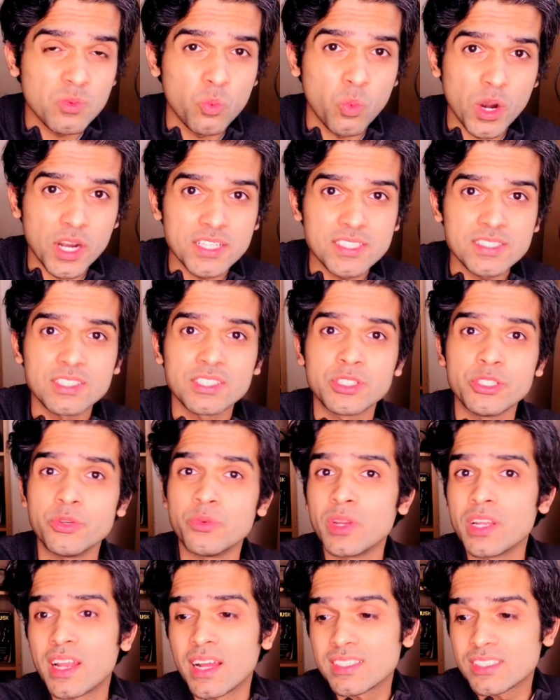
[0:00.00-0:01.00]
Worse, you
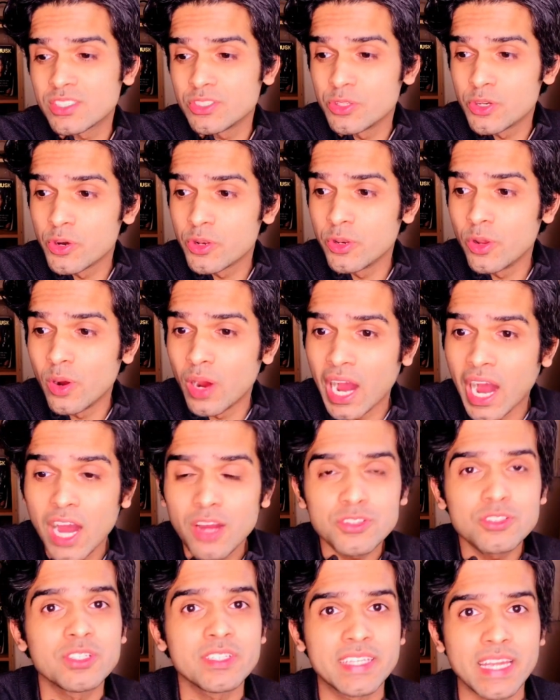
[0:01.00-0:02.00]
realize you don't know how
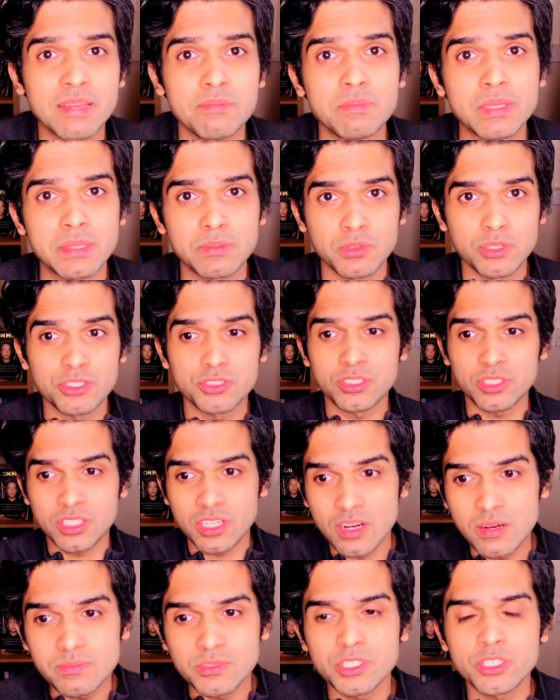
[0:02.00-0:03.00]
to get people to
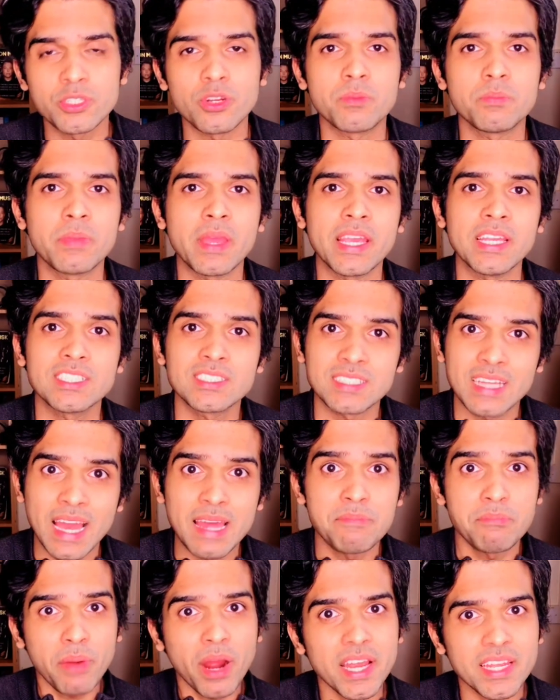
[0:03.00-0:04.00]
come to your page
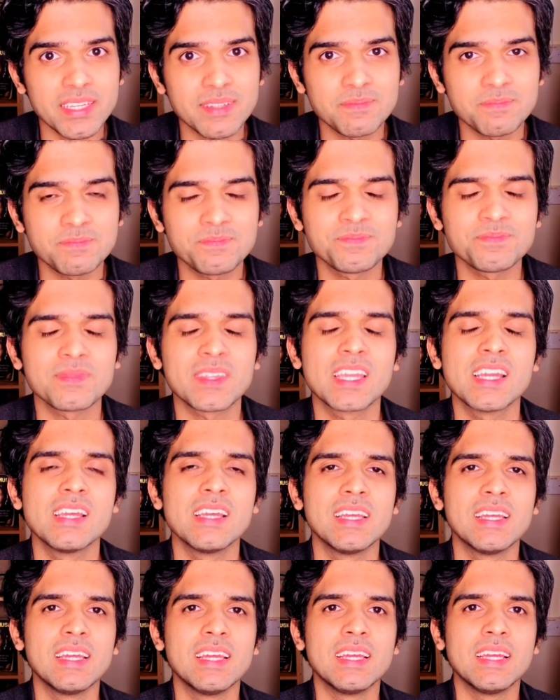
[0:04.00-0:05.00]
and buy it.
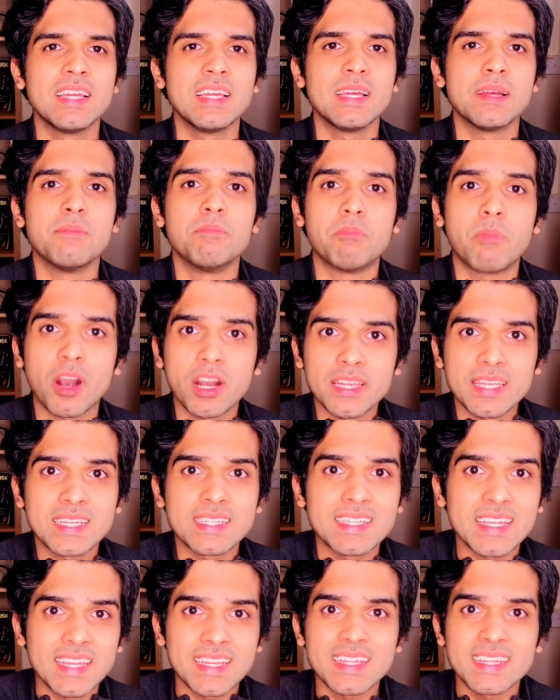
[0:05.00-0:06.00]

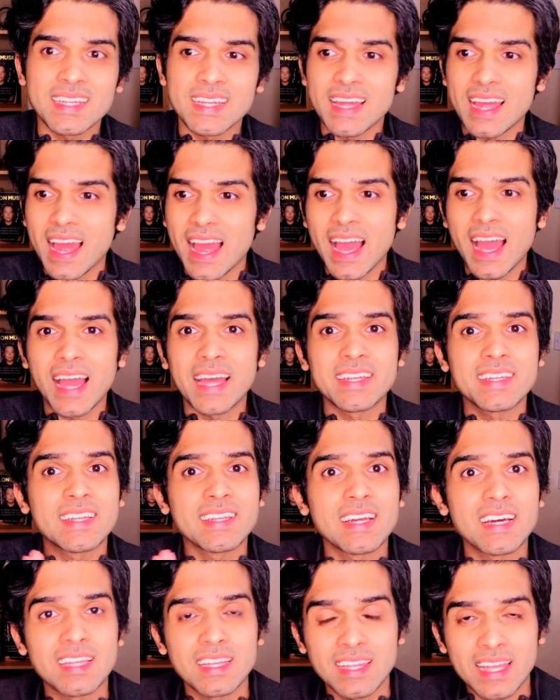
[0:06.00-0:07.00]
Marketing and
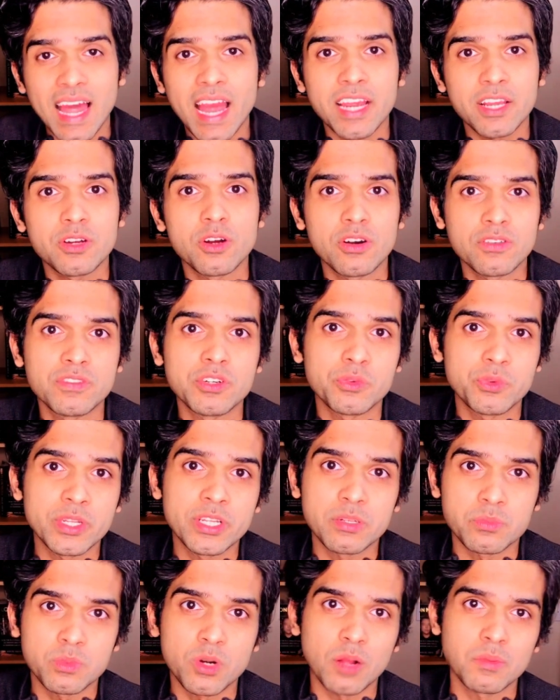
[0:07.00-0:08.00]
a lack of a
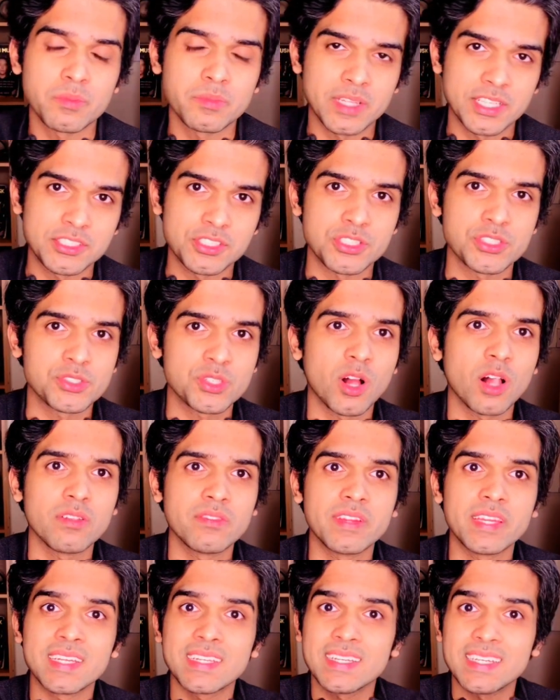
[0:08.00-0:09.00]
real problem that you're
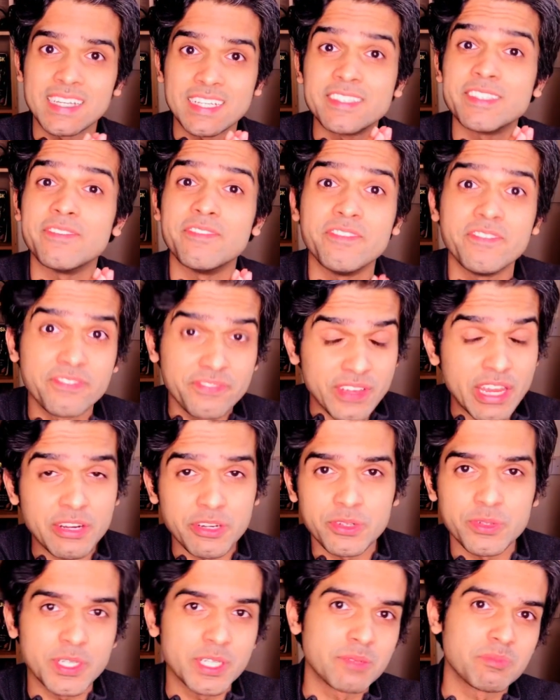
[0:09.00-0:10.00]
solving is a
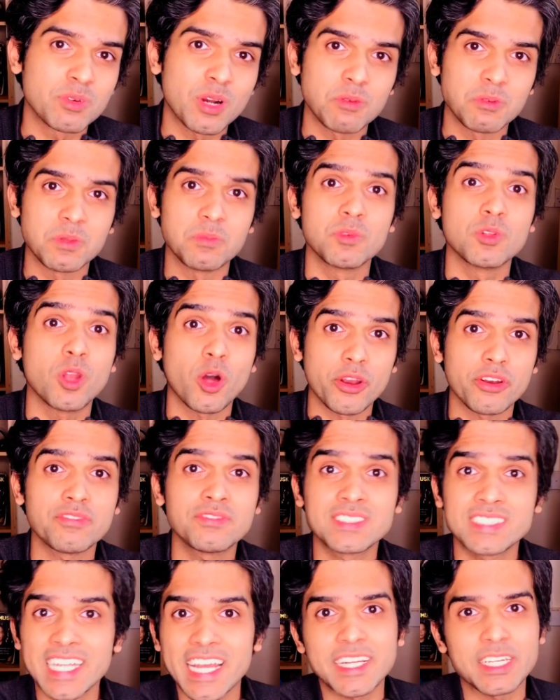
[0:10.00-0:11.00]
very real problem a lot
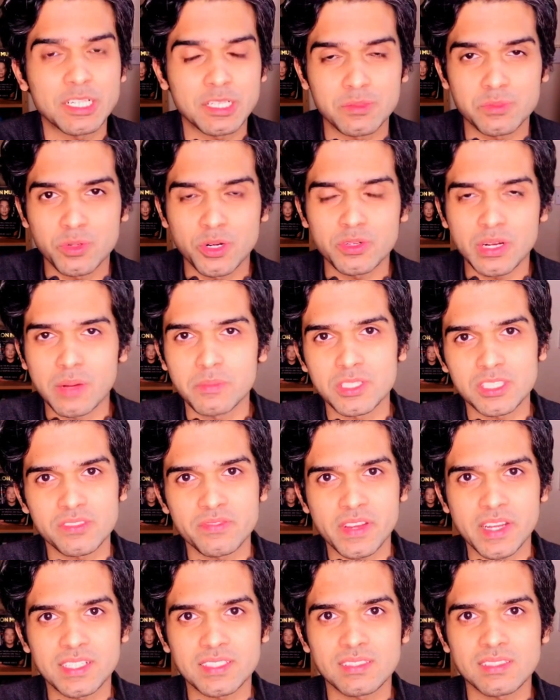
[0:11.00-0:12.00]
of technical programmers
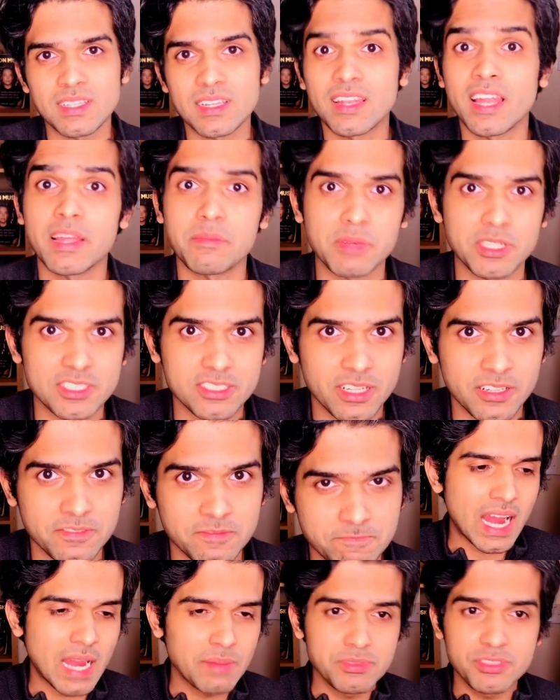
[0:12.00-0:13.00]
face, like myself.
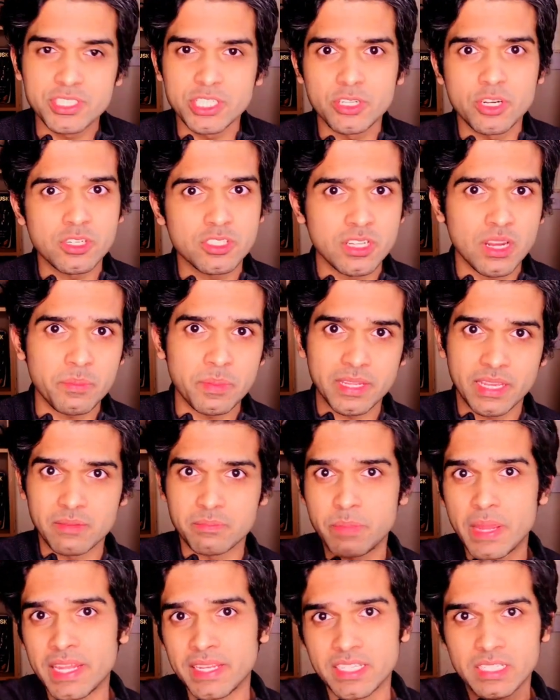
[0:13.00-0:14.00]
I'm stereotyping and
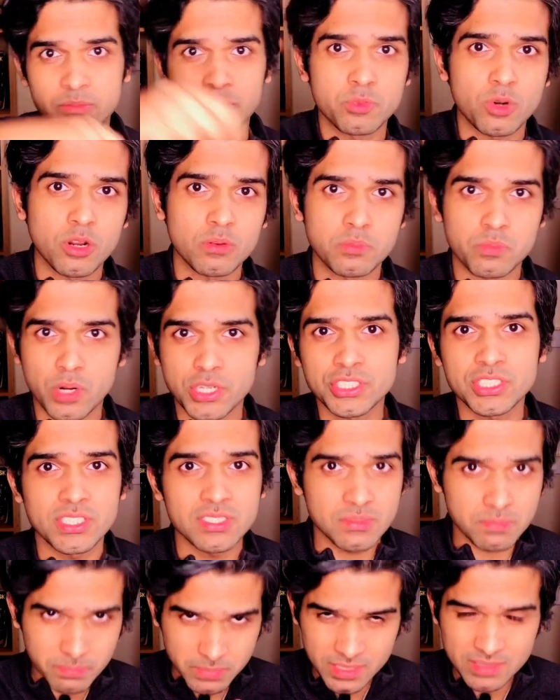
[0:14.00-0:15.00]
painting in broad
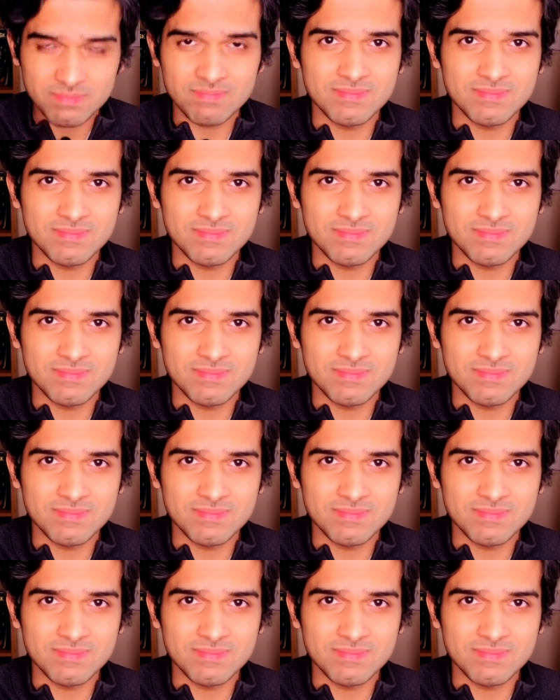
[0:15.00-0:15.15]
brushes, but